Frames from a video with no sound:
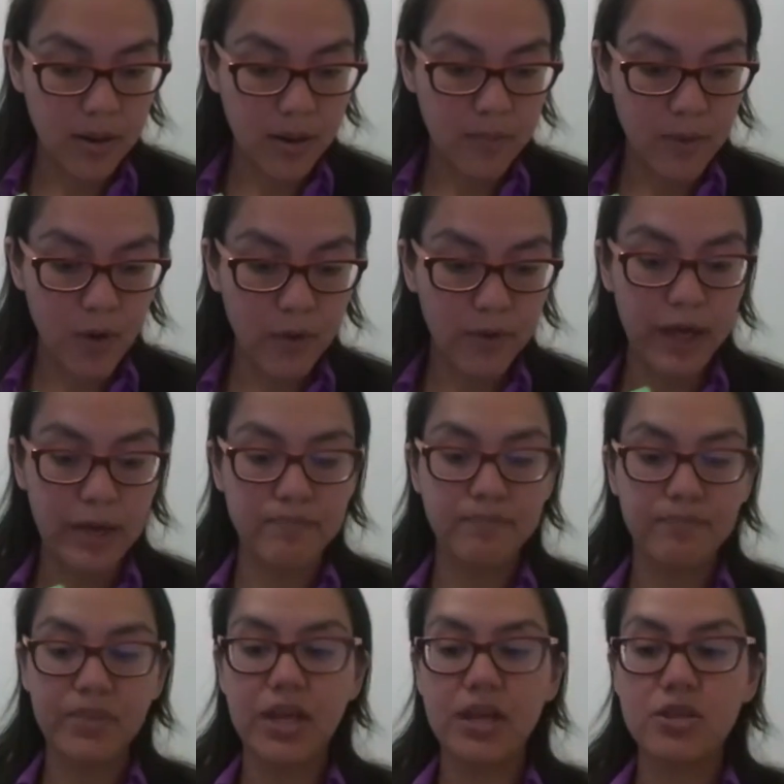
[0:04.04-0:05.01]

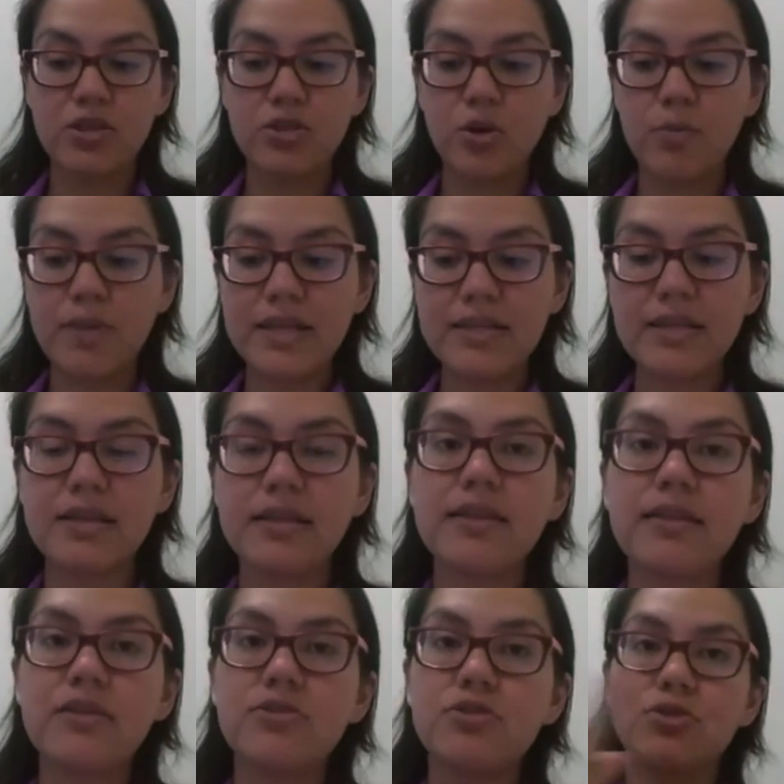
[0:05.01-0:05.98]
Okay, so basically
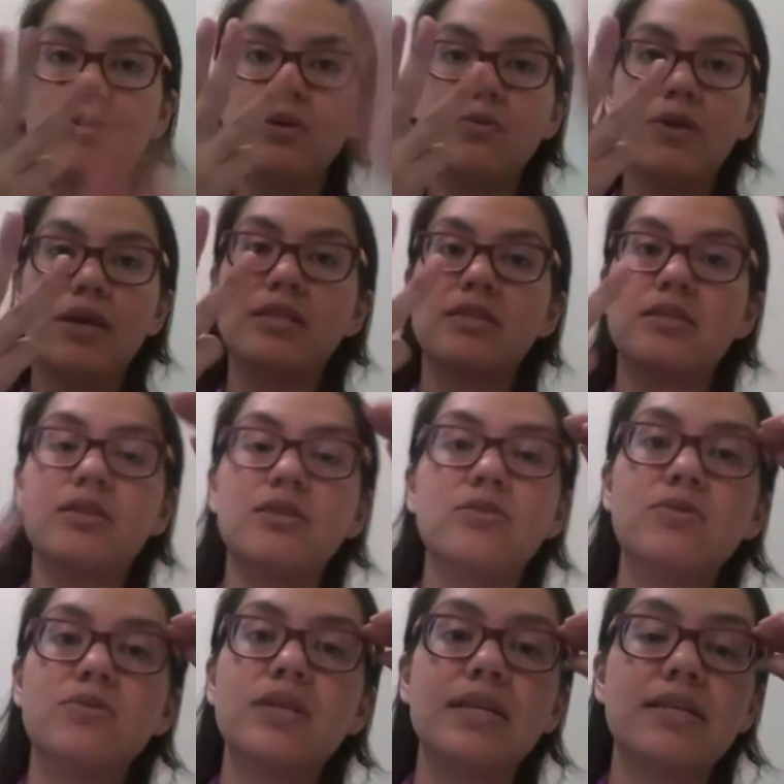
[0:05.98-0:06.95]
there's three ways to
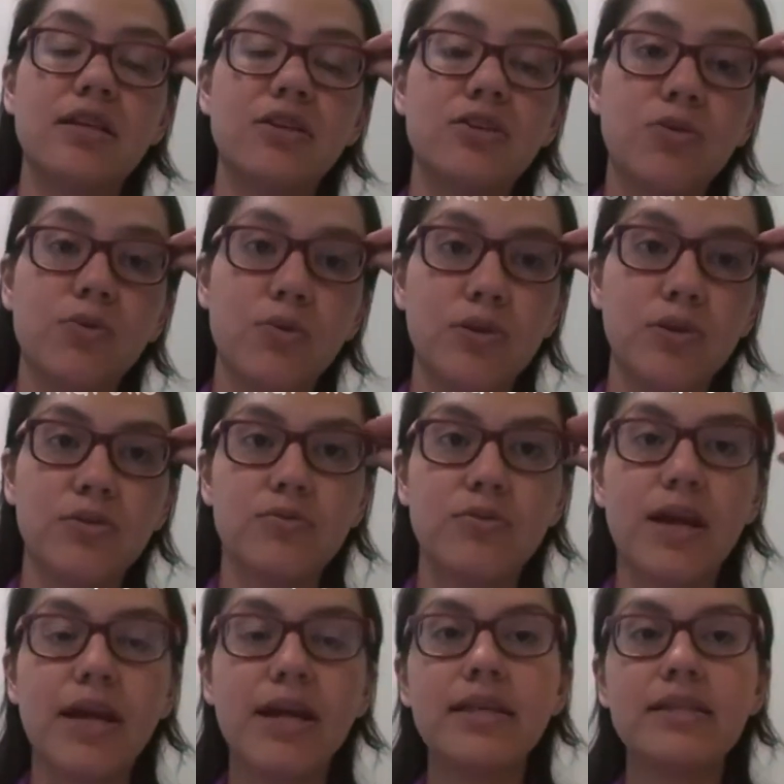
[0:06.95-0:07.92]
use essential oils,
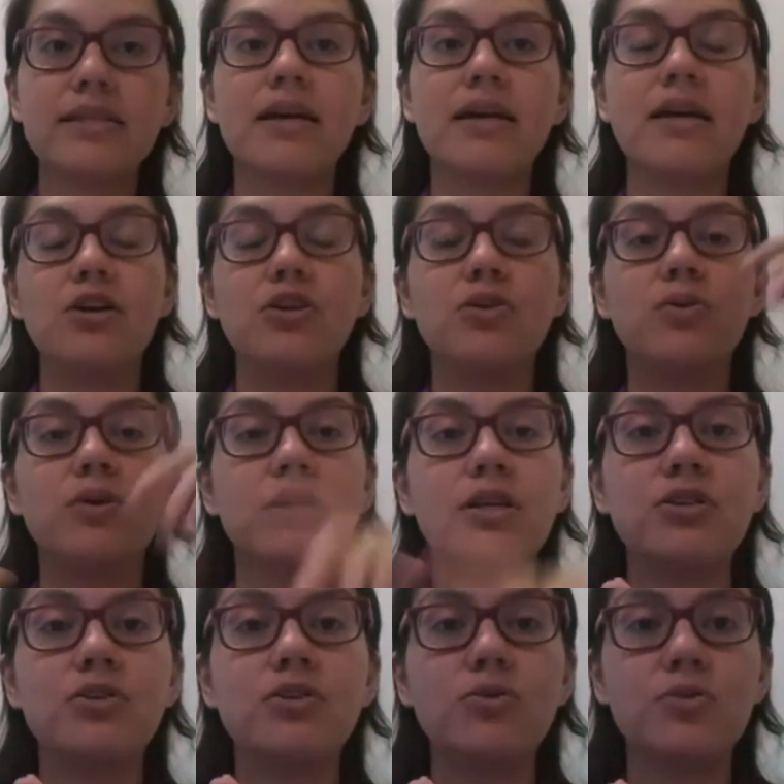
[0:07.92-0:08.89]
right? You
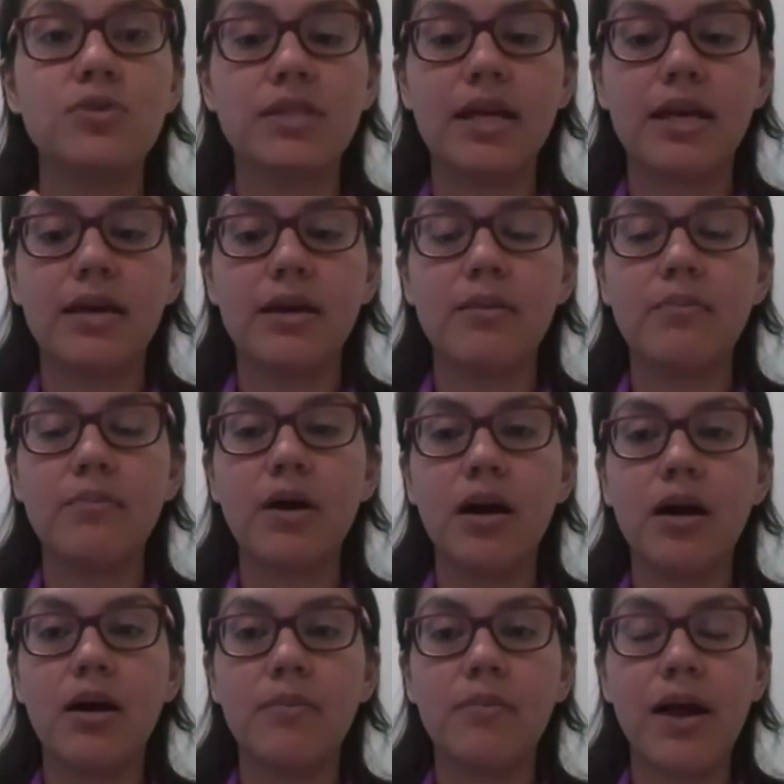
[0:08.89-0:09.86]
can use them
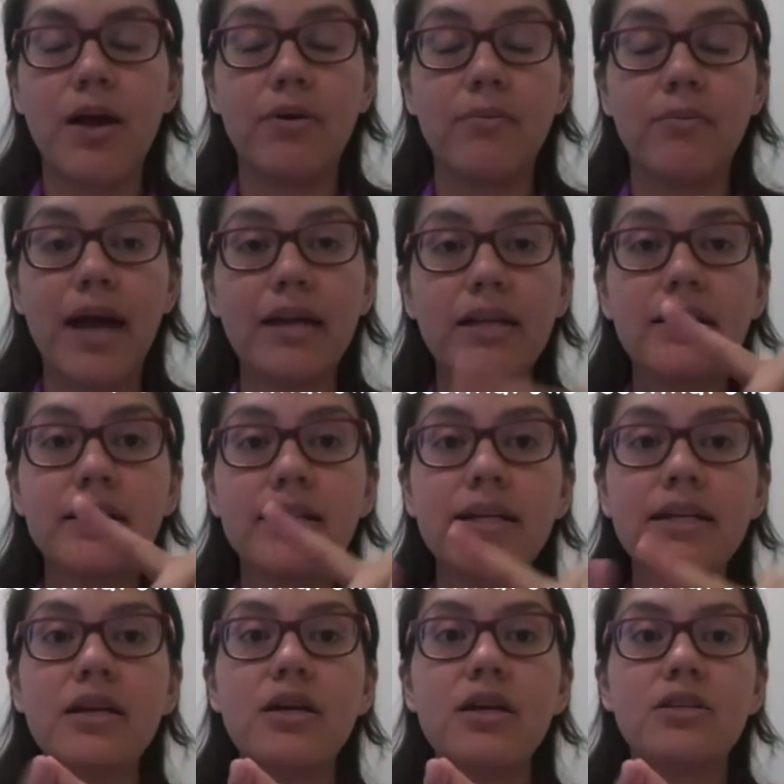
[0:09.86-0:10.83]

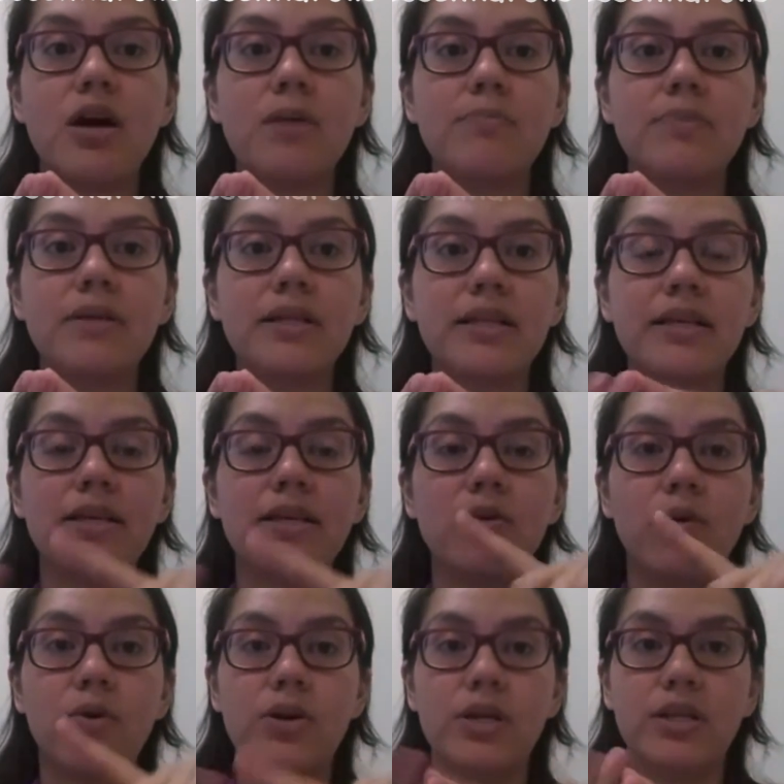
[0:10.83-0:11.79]
aromatically, topically,
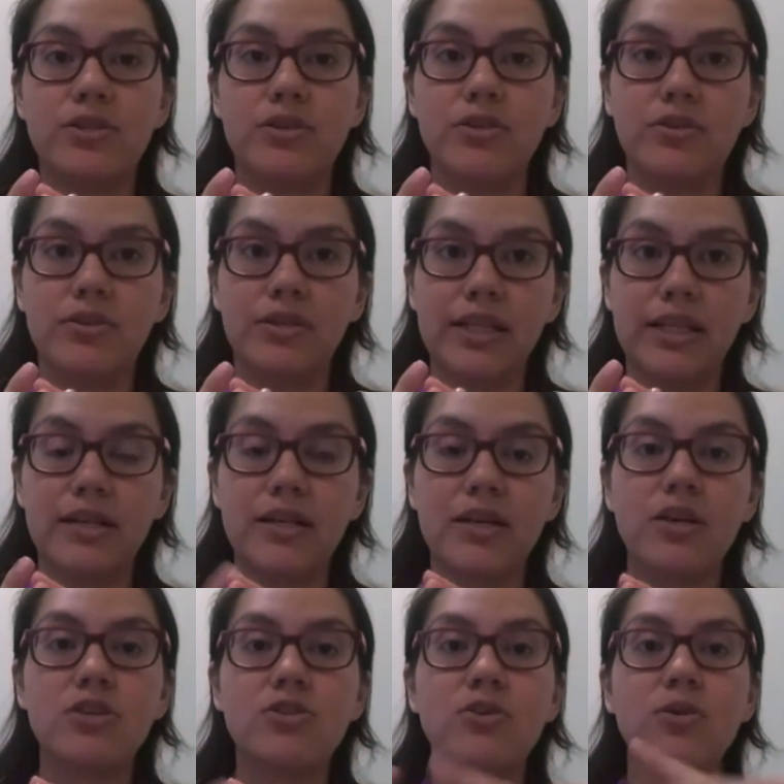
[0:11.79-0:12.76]
or internally.
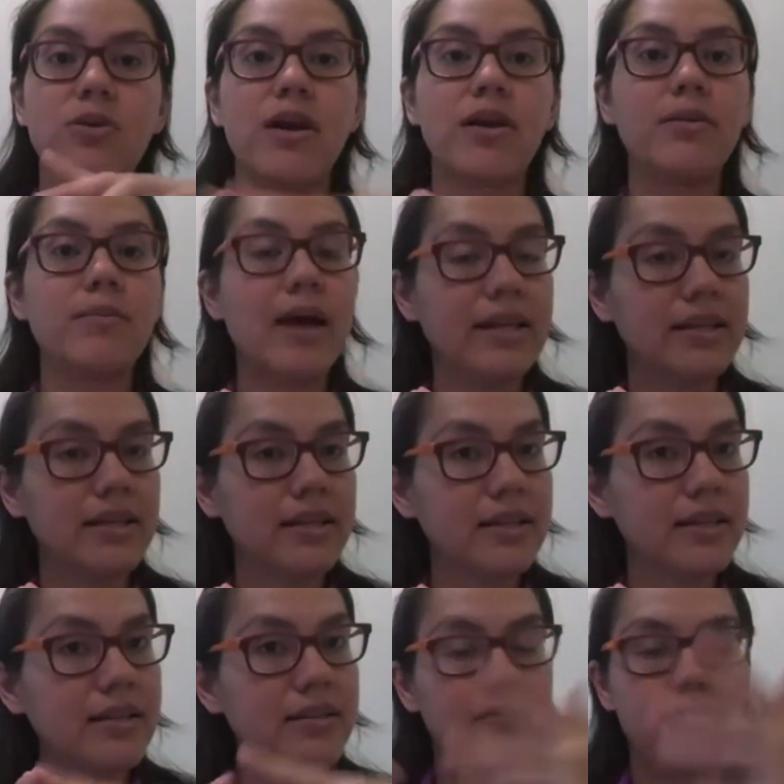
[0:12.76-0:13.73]
So
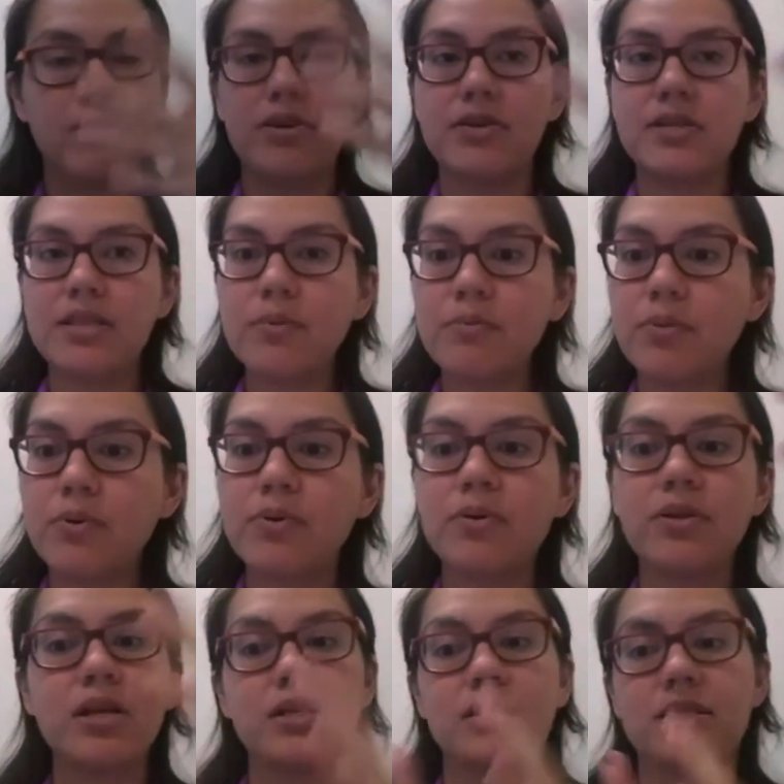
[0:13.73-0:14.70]
aromatically, very
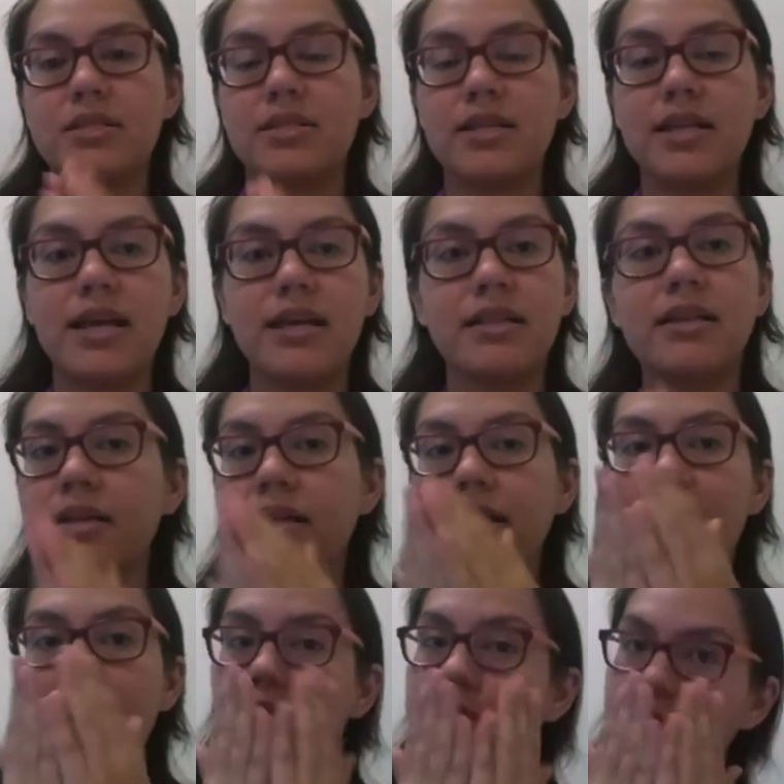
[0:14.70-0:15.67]
simple, just inhaling it
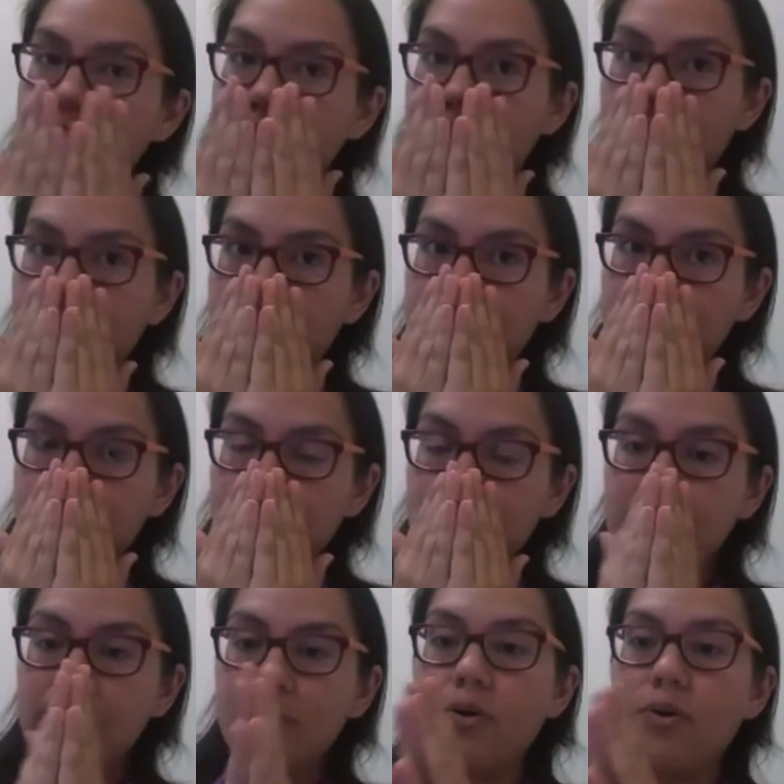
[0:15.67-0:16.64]
out of your hand
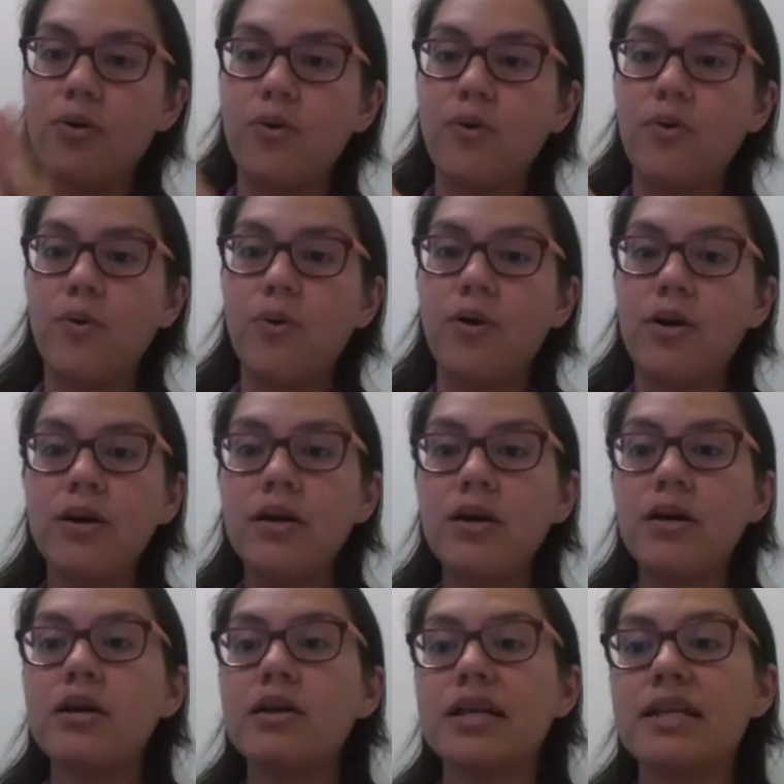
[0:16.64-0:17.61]

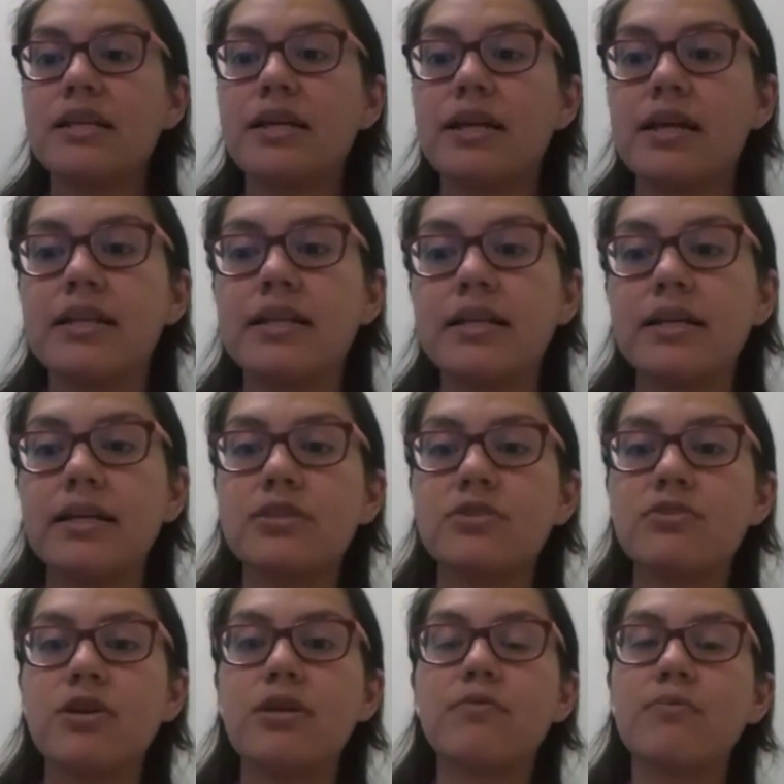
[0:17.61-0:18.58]
or inhaling it
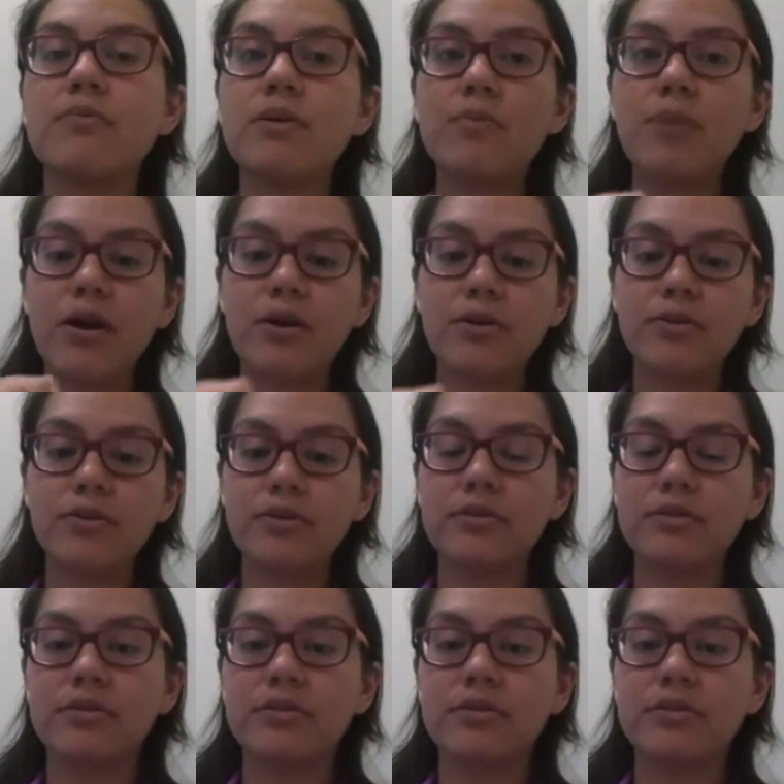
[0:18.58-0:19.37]
straight from the bottle.